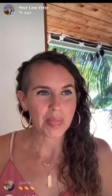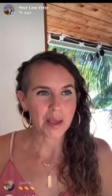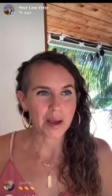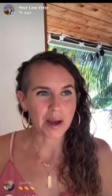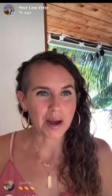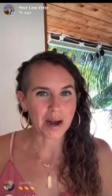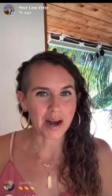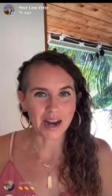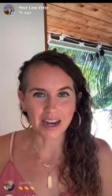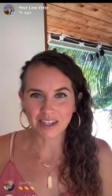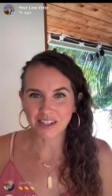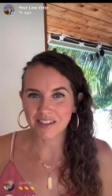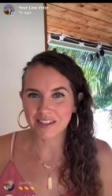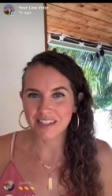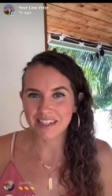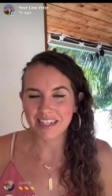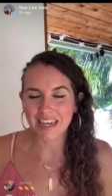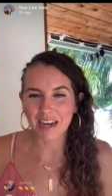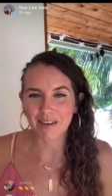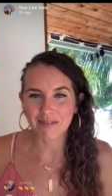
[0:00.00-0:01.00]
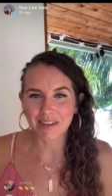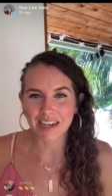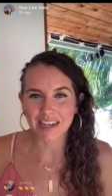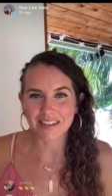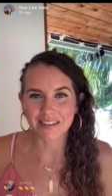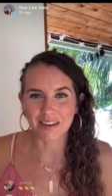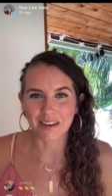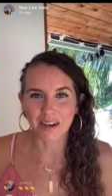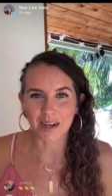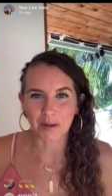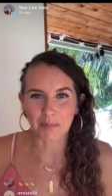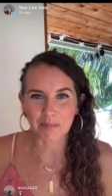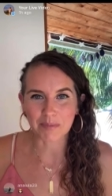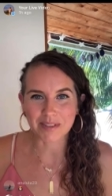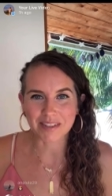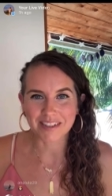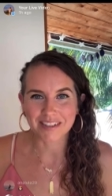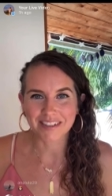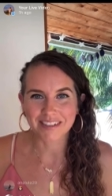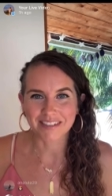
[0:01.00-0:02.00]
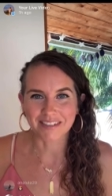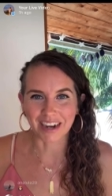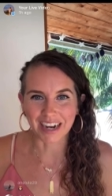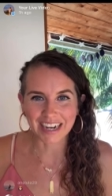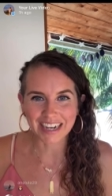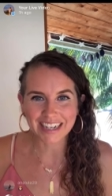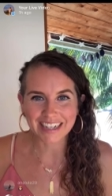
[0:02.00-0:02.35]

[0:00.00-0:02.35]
I just need to have nice arms, right?